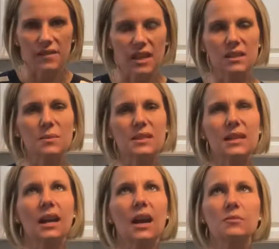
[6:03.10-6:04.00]
us. We
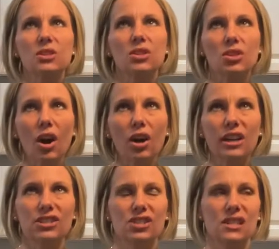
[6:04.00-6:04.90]
say, I'm sorry,
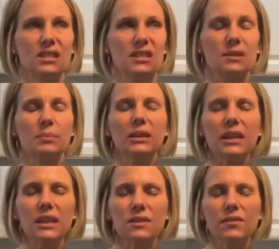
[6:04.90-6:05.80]
Jesus,
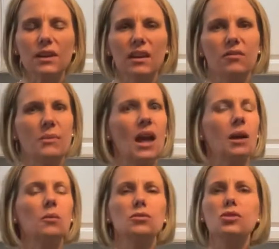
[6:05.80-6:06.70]
please forgive me.
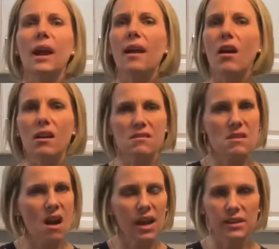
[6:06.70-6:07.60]
I will try hard
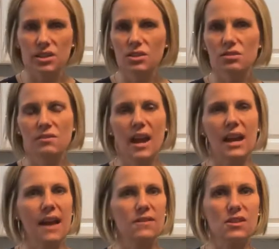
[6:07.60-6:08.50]
not to do
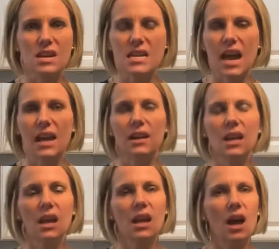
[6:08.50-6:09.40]
that ever again.
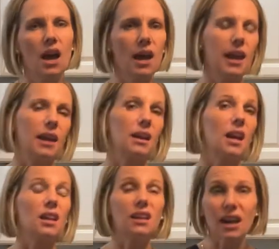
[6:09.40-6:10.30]
And
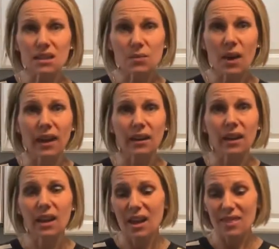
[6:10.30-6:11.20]
guess what?
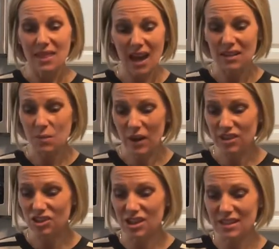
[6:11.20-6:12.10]
That's why
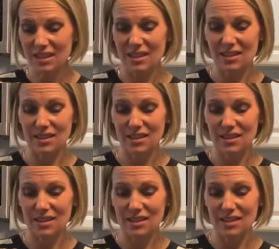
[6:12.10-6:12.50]
Jesus